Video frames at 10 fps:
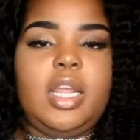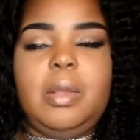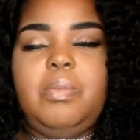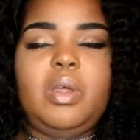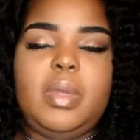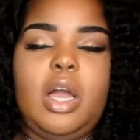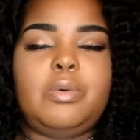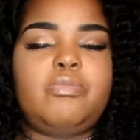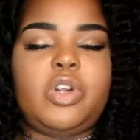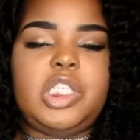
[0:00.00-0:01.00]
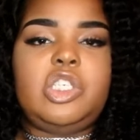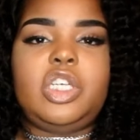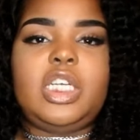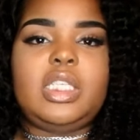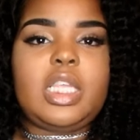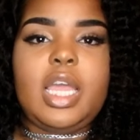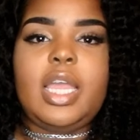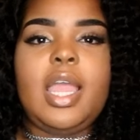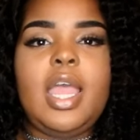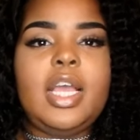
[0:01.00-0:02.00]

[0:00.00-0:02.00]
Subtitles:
They didn't put me out on Front Street and say,